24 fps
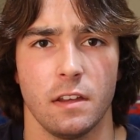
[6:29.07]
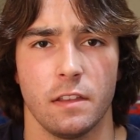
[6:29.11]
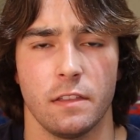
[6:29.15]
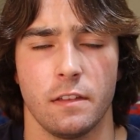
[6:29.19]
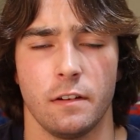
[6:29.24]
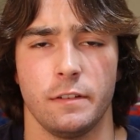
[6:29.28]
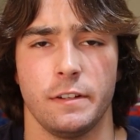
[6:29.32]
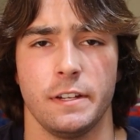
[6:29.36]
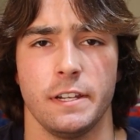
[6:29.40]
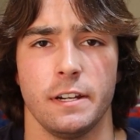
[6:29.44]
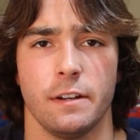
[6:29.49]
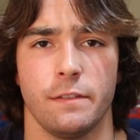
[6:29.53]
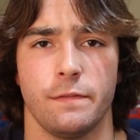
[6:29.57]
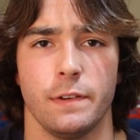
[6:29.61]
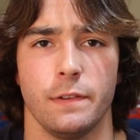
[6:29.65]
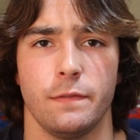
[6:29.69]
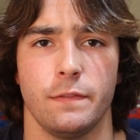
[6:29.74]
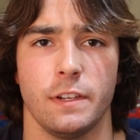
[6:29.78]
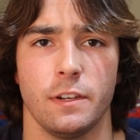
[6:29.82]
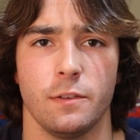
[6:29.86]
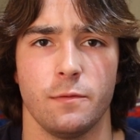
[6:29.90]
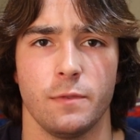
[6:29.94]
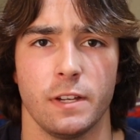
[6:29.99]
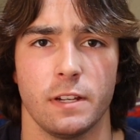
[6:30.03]
13 or
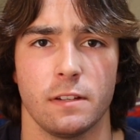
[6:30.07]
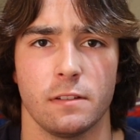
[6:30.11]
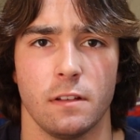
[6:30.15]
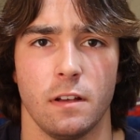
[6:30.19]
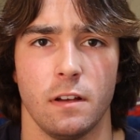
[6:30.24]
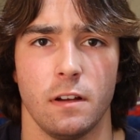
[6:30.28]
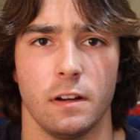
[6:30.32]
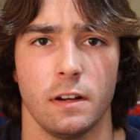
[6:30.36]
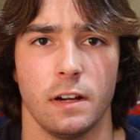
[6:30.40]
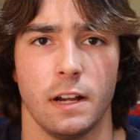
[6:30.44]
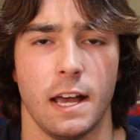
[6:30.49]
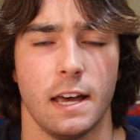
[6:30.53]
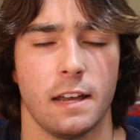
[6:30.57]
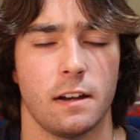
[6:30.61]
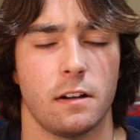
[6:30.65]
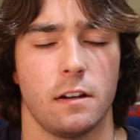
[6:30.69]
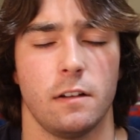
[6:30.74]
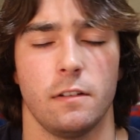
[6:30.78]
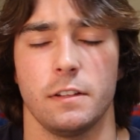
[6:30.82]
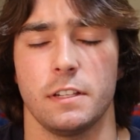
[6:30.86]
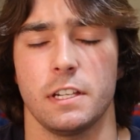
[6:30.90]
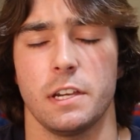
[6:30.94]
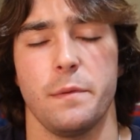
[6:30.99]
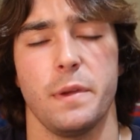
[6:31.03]
15 weeks long, I don't
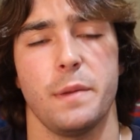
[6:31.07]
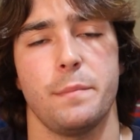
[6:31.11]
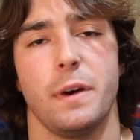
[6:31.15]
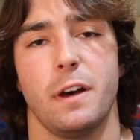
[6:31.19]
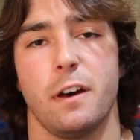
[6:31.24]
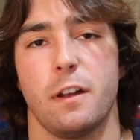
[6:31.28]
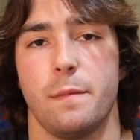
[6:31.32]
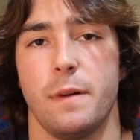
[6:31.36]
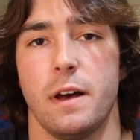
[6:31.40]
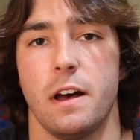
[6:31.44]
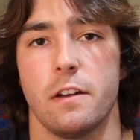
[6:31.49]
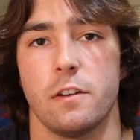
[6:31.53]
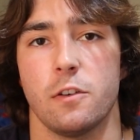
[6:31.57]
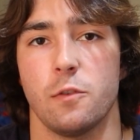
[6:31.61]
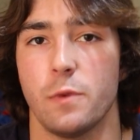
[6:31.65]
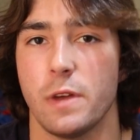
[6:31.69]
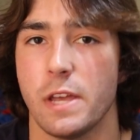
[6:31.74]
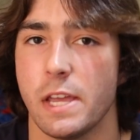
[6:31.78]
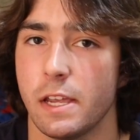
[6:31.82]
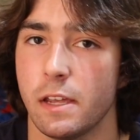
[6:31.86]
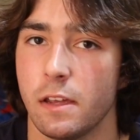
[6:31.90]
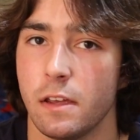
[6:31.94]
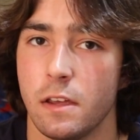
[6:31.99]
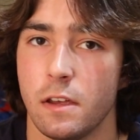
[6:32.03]
know. It's gonna be about a pound a
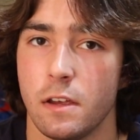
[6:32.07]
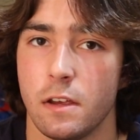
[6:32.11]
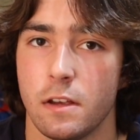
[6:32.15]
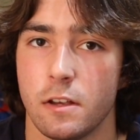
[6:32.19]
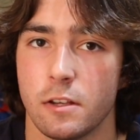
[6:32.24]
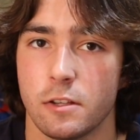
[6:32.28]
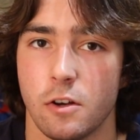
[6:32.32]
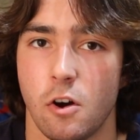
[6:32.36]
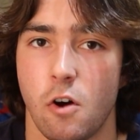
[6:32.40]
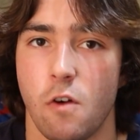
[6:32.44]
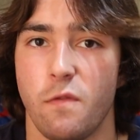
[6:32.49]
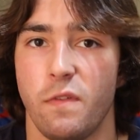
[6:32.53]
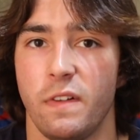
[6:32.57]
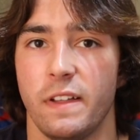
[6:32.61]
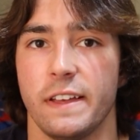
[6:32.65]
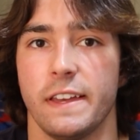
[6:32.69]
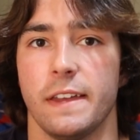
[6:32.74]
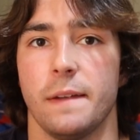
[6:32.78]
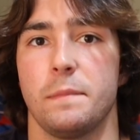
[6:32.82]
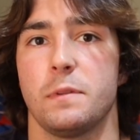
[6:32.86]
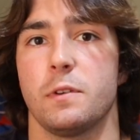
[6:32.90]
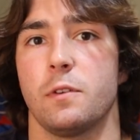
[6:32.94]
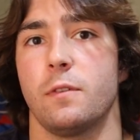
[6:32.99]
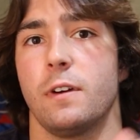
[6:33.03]
week. So hopefully I
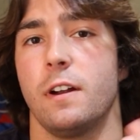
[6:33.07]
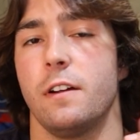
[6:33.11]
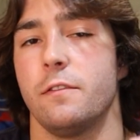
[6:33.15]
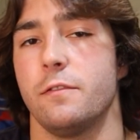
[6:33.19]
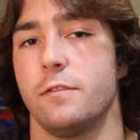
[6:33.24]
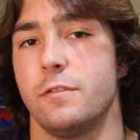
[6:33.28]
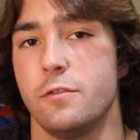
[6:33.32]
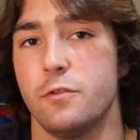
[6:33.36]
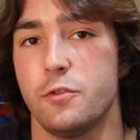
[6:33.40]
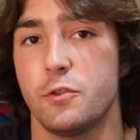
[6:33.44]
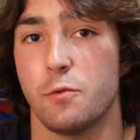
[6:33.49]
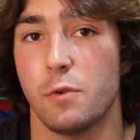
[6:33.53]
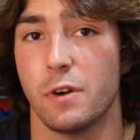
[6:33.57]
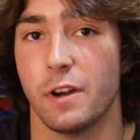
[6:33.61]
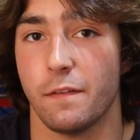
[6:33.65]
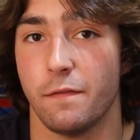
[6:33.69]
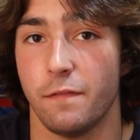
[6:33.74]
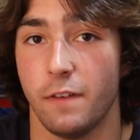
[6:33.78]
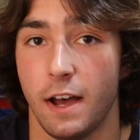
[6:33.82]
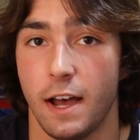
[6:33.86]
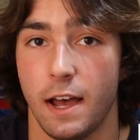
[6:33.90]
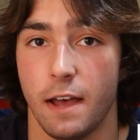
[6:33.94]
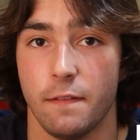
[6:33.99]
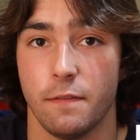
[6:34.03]
get up to around
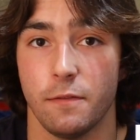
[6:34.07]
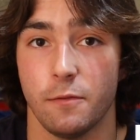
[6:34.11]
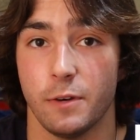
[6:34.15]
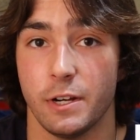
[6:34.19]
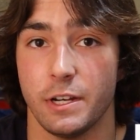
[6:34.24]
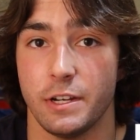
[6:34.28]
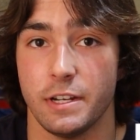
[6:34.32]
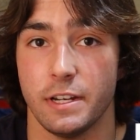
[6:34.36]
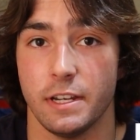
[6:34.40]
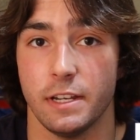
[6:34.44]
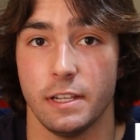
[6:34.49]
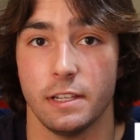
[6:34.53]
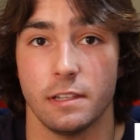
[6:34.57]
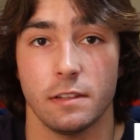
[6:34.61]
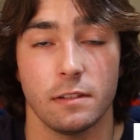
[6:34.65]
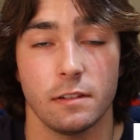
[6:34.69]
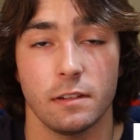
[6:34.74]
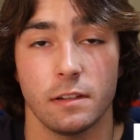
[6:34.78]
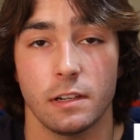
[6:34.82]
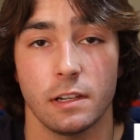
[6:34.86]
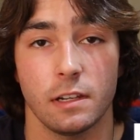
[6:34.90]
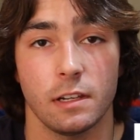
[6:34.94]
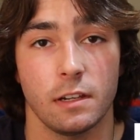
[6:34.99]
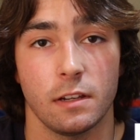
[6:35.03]
225, which is
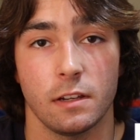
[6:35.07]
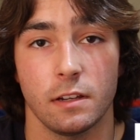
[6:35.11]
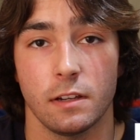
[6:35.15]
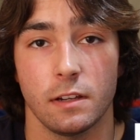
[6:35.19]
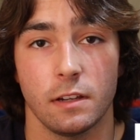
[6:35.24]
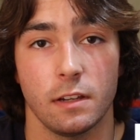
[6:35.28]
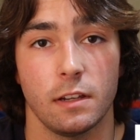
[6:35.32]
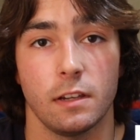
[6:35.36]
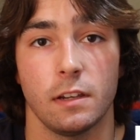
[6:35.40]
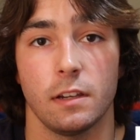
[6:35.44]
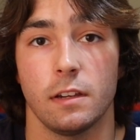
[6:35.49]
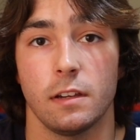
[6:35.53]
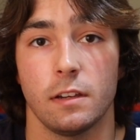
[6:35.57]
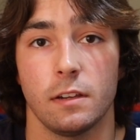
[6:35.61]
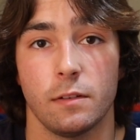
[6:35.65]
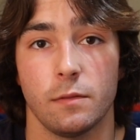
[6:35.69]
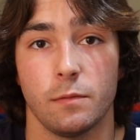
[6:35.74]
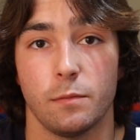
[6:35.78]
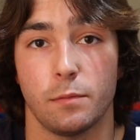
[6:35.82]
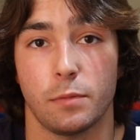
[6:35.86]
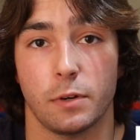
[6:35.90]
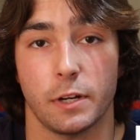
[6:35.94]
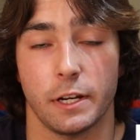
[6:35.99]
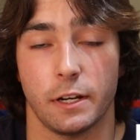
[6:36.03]

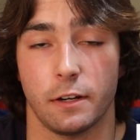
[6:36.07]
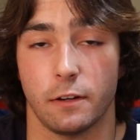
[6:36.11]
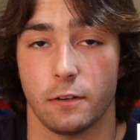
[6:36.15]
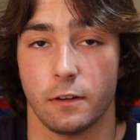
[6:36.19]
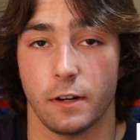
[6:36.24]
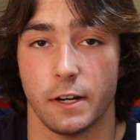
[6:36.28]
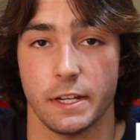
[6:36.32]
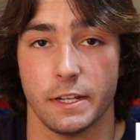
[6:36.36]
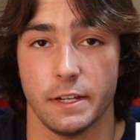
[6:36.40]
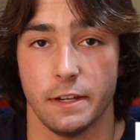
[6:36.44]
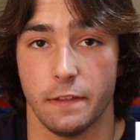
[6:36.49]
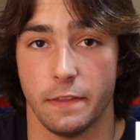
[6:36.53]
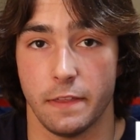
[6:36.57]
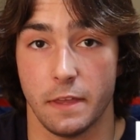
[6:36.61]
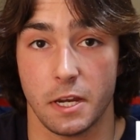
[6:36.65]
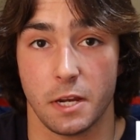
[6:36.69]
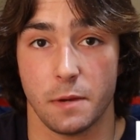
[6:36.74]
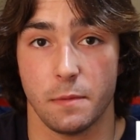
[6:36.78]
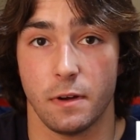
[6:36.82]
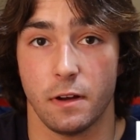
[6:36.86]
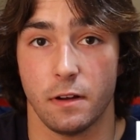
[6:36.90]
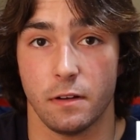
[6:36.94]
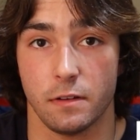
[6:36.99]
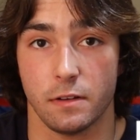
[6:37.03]
pretty crazy to think
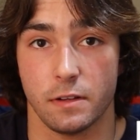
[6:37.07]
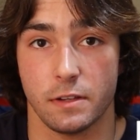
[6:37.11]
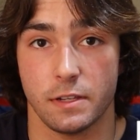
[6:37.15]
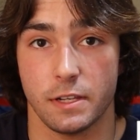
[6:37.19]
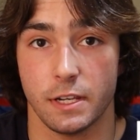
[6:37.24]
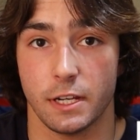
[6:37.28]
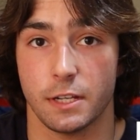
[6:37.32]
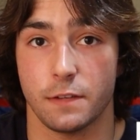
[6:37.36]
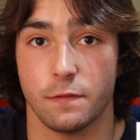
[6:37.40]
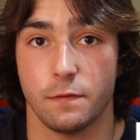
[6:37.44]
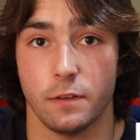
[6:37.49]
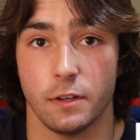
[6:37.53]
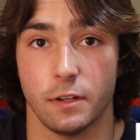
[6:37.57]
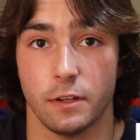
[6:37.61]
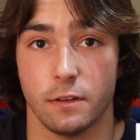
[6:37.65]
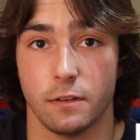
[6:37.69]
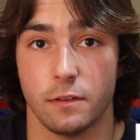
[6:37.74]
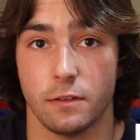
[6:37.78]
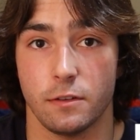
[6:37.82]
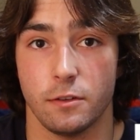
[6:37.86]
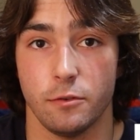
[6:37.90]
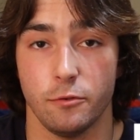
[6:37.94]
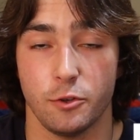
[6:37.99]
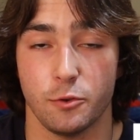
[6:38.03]
about. 6 foot,
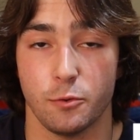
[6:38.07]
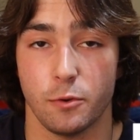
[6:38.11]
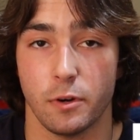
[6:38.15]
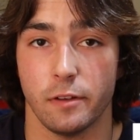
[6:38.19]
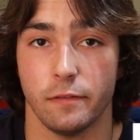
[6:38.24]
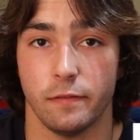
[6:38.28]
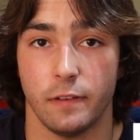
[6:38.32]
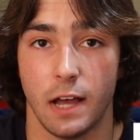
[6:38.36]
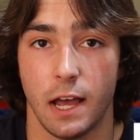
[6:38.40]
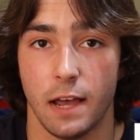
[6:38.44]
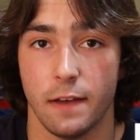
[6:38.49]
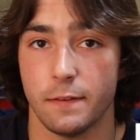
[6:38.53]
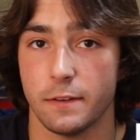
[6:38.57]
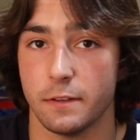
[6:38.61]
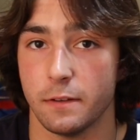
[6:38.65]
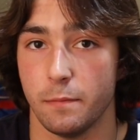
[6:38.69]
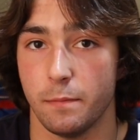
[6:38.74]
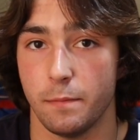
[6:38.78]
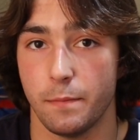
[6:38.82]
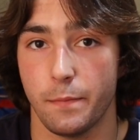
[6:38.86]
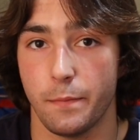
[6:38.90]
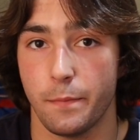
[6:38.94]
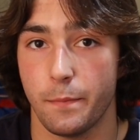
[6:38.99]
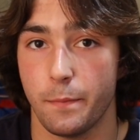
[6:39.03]
225 is a
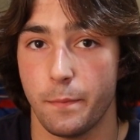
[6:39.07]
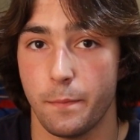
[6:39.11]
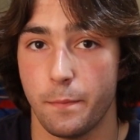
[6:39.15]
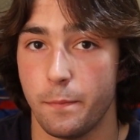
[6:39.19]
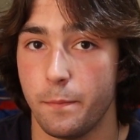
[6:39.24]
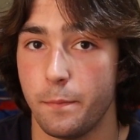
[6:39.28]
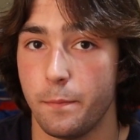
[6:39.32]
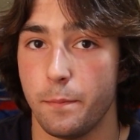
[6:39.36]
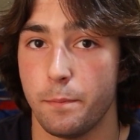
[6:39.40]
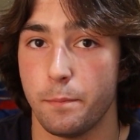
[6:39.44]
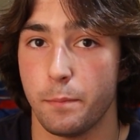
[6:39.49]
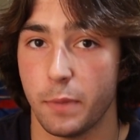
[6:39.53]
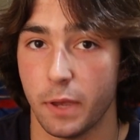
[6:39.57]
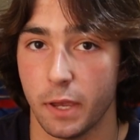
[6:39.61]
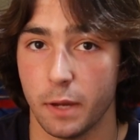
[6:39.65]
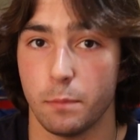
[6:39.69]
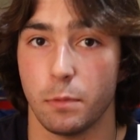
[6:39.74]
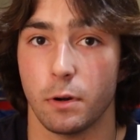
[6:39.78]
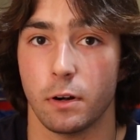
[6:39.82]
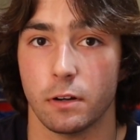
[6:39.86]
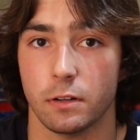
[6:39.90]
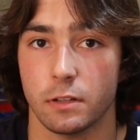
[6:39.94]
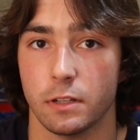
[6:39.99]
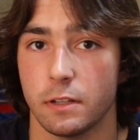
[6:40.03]
big
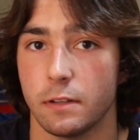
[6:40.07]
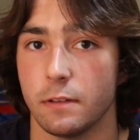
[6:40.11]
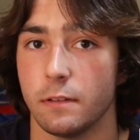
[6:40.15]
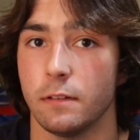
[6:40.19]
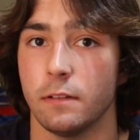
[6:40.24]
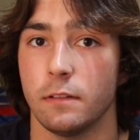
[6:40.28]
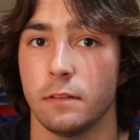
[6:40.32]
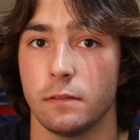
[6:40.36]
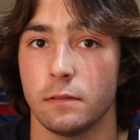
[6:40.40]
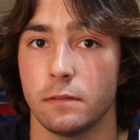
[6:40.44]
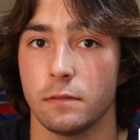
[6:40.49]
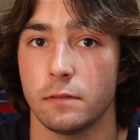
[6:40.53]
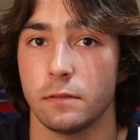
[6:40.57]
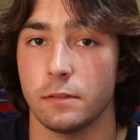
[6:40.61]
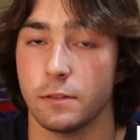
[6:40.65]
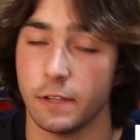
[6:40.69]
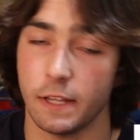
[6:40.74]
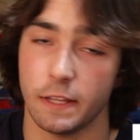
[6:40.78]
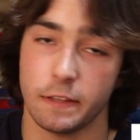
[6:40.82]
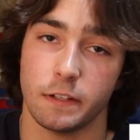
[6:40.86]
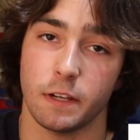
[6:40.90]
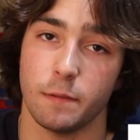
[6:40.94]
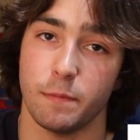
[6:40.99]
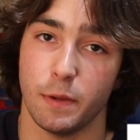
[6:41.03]
person. So
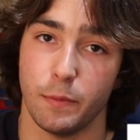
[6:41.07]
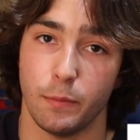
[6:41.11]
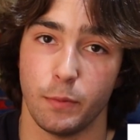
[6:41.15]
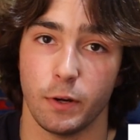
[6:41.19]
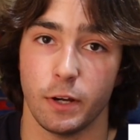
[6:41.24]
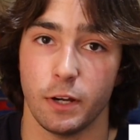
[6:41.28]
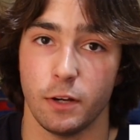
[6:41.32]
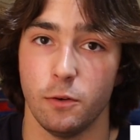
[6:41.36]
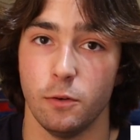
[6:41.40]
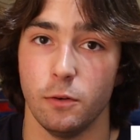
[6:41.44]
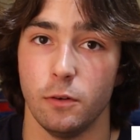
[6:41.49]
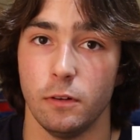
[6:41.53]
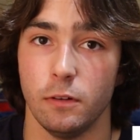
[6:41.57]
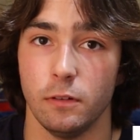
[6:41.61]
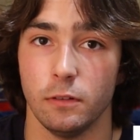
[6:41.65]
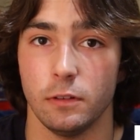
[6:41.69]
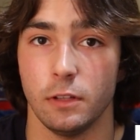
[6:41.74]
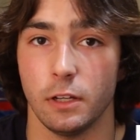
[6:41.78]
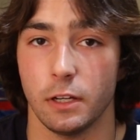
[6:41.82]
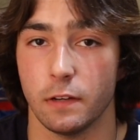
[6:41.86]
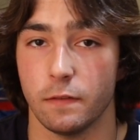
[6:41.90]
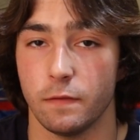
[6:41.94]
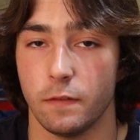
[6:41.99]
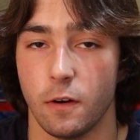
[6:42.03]
that's gonna be pretty cool.
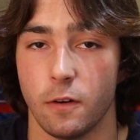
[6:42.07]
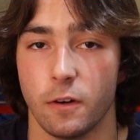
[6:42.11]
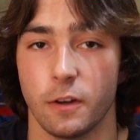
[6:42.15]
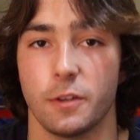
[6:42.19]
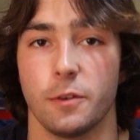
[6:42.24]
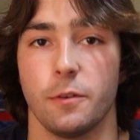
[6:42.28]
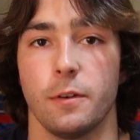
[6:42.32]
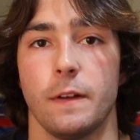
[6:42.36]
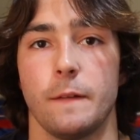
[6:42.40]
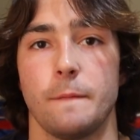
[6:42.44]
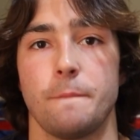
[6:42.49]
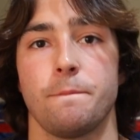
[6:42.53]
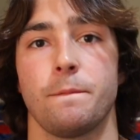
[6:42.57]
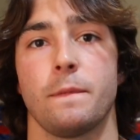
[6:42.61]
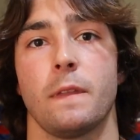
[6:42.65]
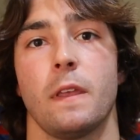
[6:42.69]
Looking forward to it.